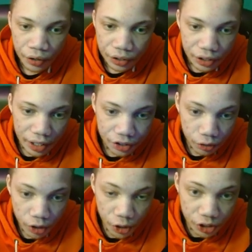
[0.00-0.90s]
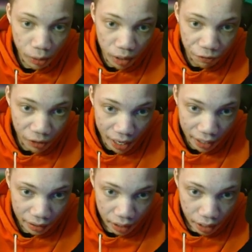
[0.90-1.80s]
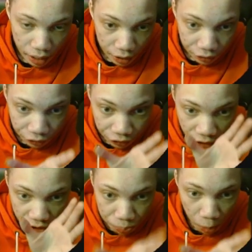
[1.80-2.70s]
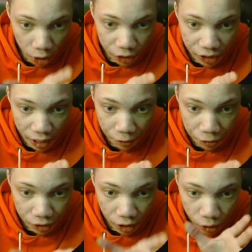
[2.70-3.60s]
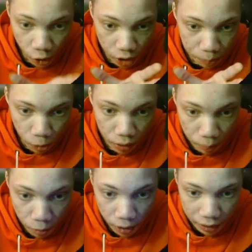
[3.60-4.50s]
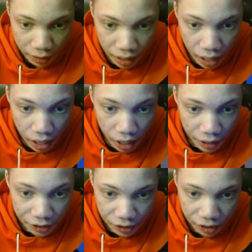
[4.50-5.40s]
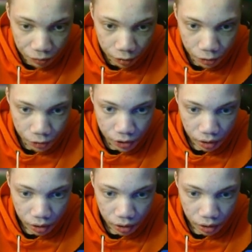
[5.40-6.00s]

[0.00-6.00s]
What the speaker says: Yeah, so of course I want to find smaller channels, of course, pulling more than consistent views.